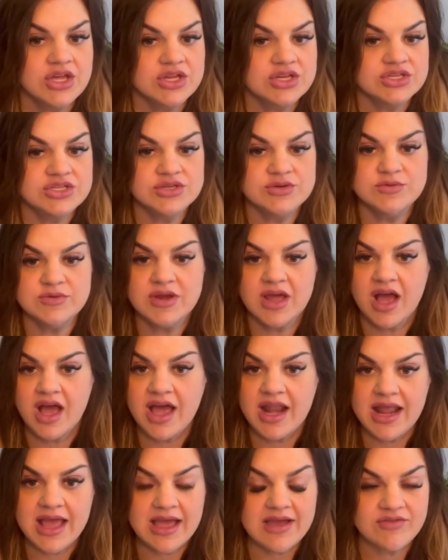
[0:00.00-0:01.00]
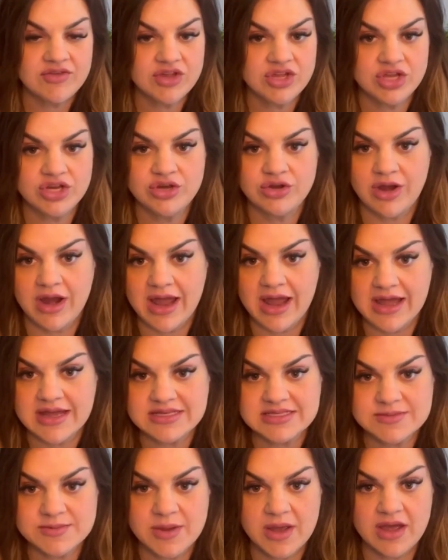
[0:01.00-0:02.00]
do not have a good
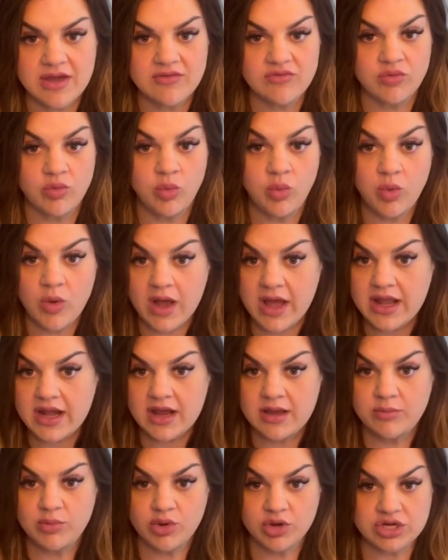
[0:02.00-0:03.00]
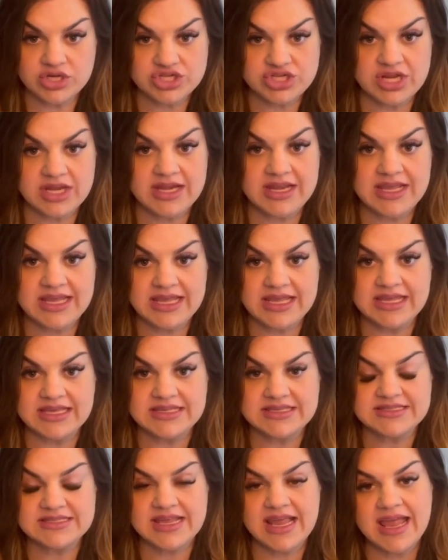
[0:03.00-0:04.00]
grasp of what abortion
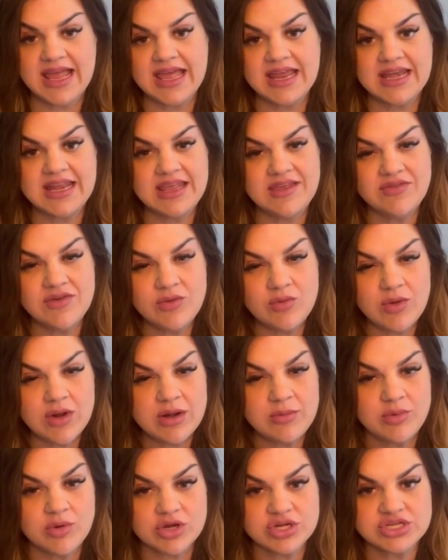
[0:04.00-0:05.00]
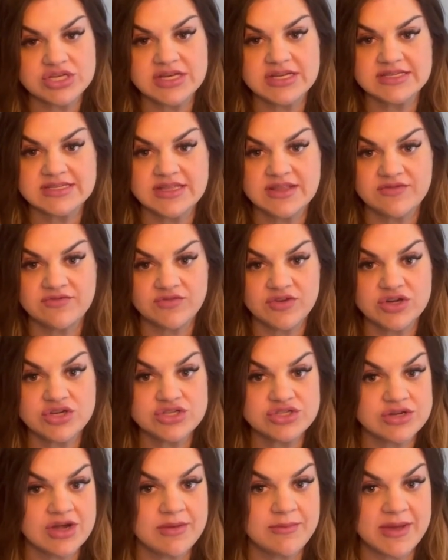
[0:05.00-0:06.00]
is, and even what abortion is in the
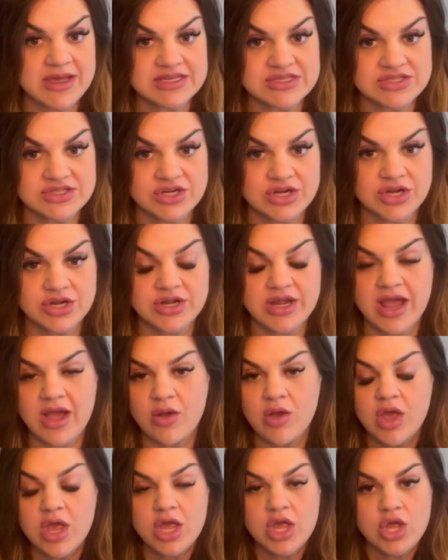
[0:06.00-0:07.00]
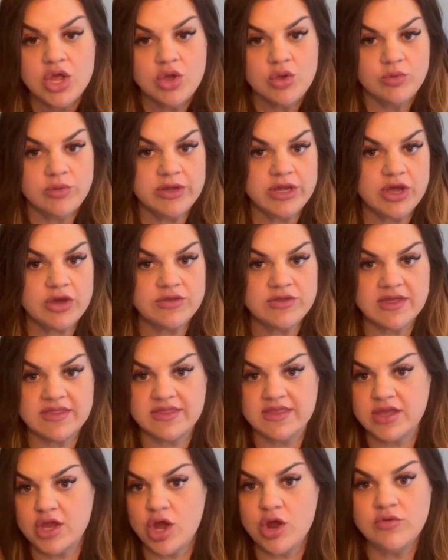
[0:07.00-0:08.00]
first trimester. Now, we know that
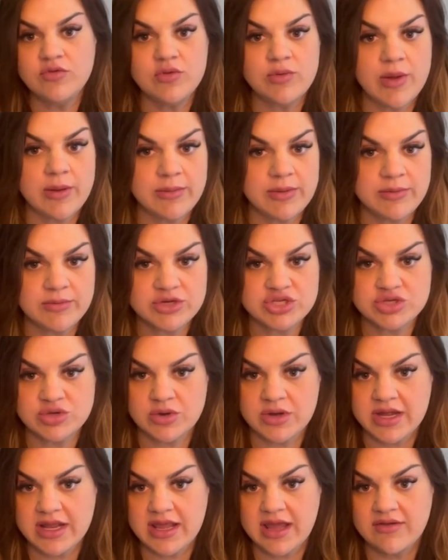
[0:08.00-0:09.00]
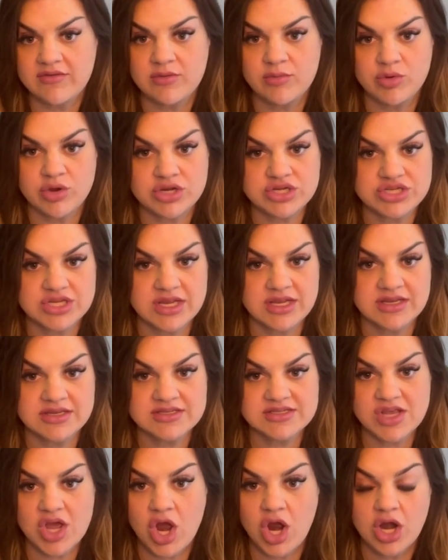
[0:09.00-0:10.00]
the overwhelming majority of
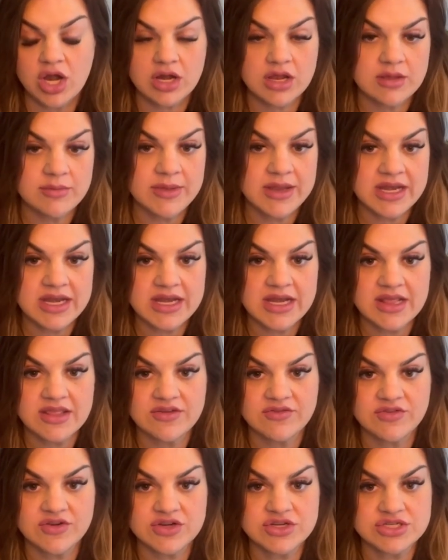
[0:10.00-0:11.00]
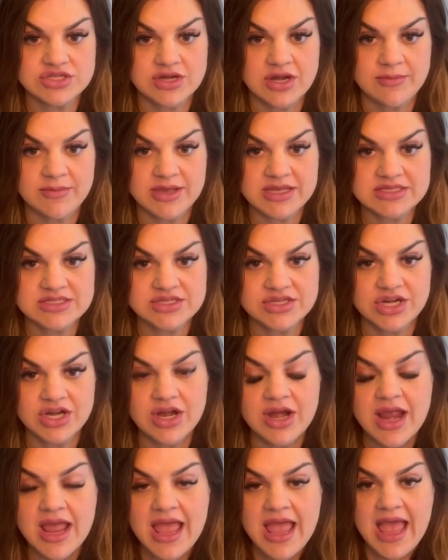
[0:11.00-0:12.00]
abortions are committed in the first
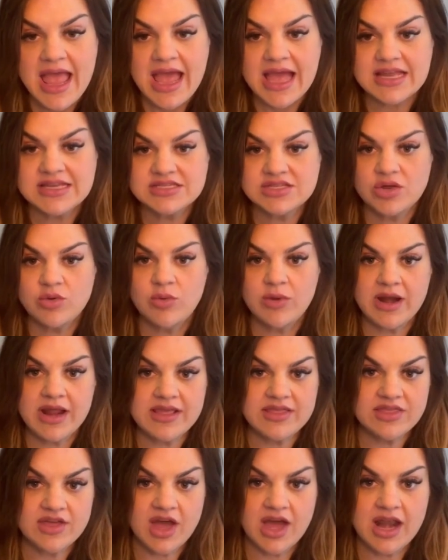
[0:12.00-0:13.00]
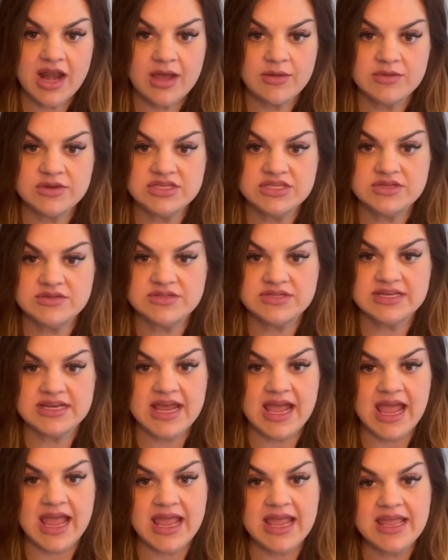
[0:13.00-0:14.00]
trimester. And so what I thought I would do
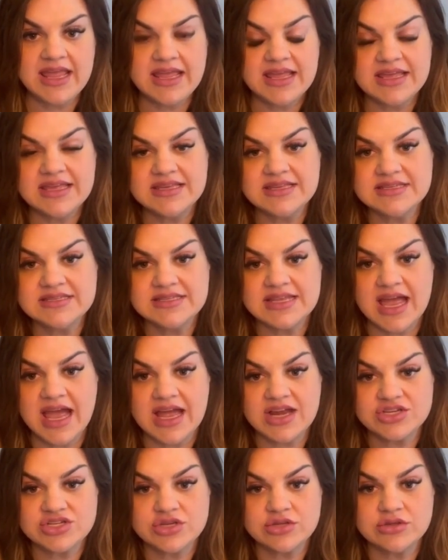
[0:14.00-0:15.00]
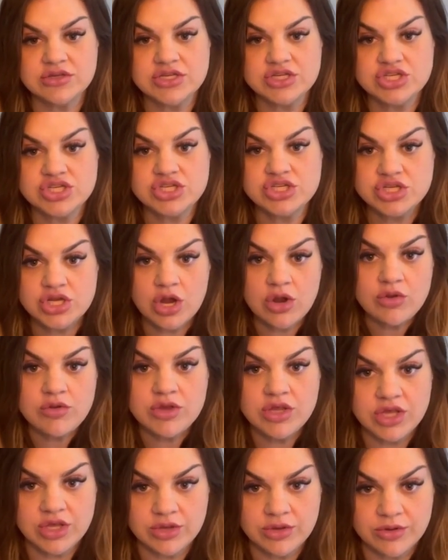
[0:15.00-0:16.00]
today is actually show
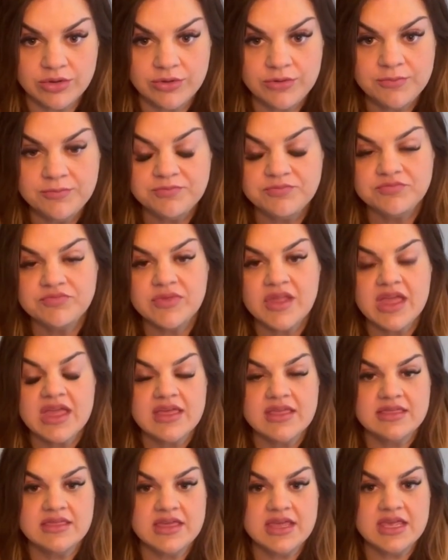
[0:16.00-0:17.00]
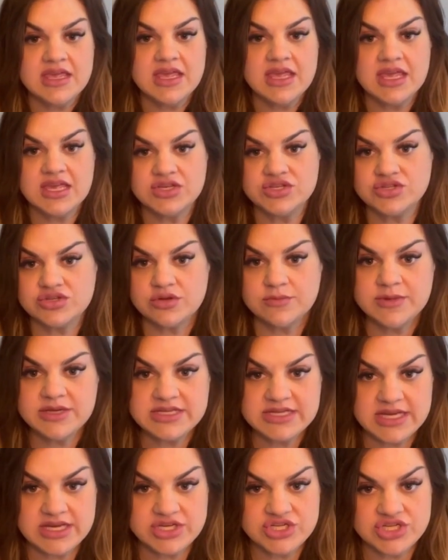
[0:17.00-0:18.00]
you the
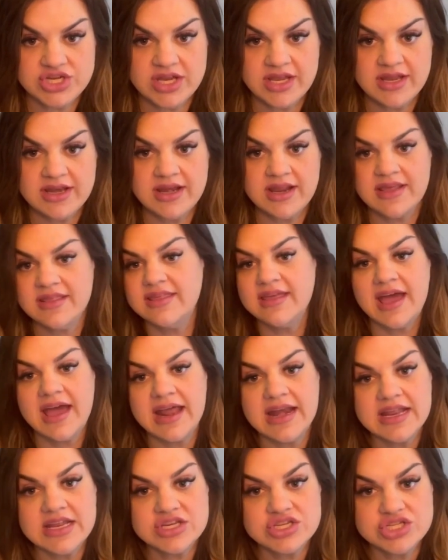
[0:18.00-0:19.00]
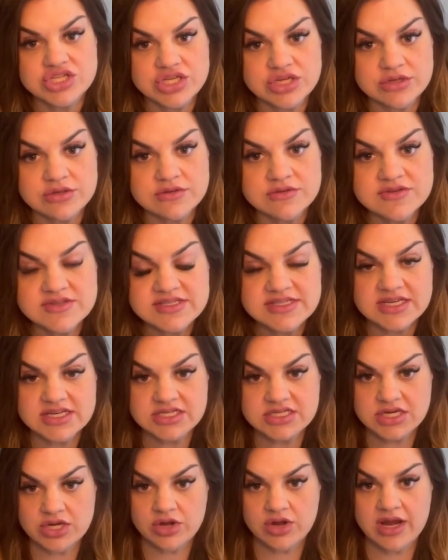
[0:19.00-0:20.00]
instrumentation that is used
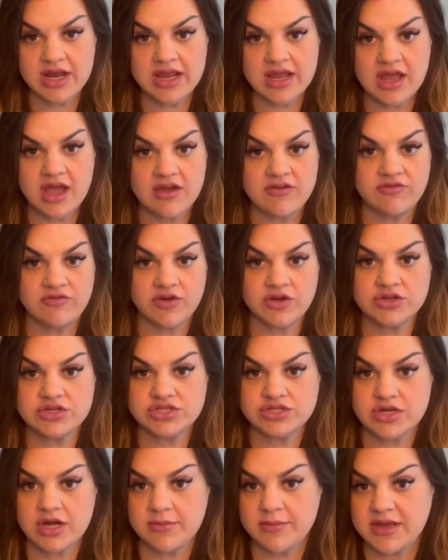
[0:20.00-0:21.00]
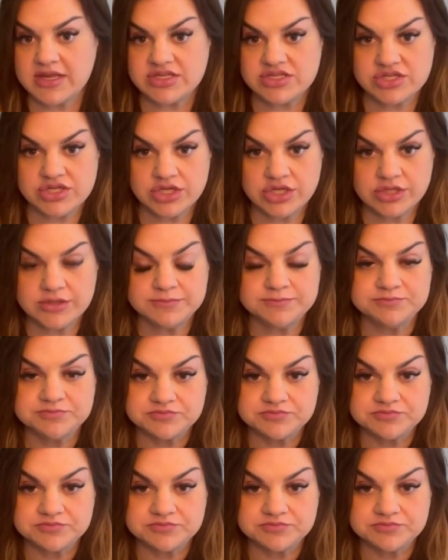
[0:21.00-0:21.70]
during a first trimester